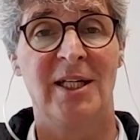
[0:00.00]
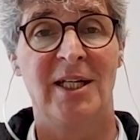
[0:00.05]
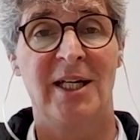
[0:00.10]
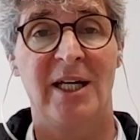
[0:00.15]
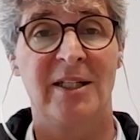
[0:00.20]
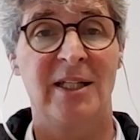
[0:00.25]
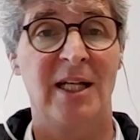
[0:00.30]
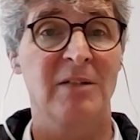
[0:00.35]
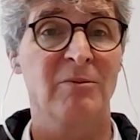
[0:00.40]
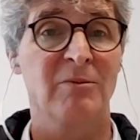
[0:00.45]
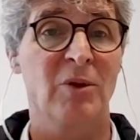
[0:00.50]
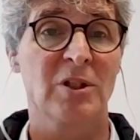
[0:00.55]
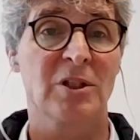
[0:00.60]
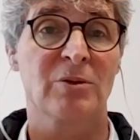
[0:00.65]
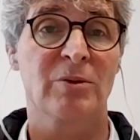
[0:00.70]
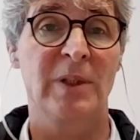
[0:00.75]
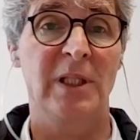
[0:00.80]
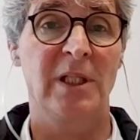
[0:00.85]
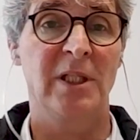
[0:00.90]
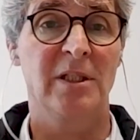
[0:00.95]
And that was
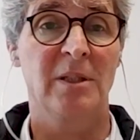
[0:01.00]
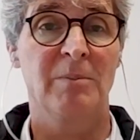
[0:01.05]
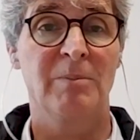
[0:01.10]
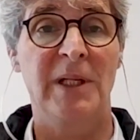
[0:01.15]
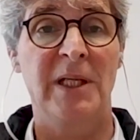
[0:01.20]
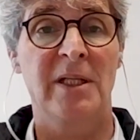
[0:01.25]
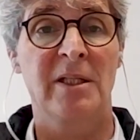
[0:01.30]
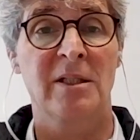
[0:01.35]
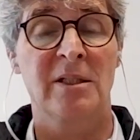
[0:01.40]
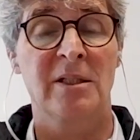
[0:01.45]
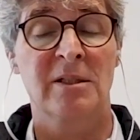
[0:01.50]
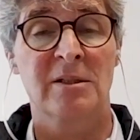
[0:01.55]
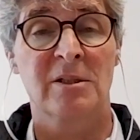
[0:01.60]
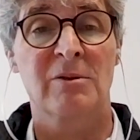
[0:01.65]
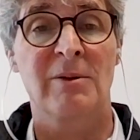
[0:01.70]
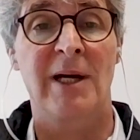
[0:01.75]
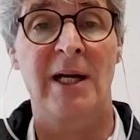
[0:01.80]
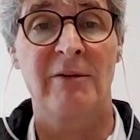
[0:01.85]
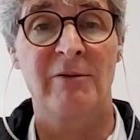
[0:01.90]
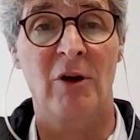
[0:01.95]
really the big
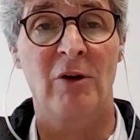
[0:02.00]
driver